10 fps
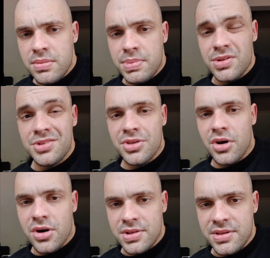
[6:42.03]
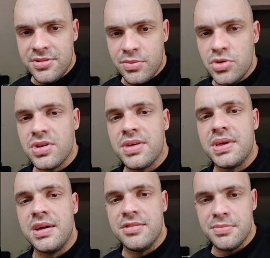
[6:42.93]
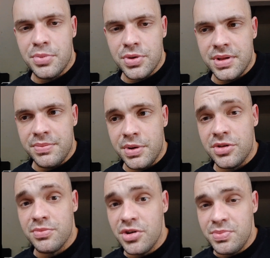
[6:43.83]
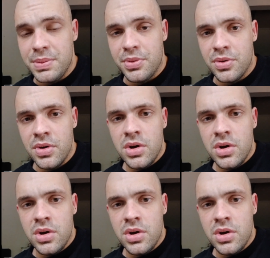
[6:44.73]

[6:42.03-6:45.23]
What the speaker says: but not the hardest, which I think is important, because most people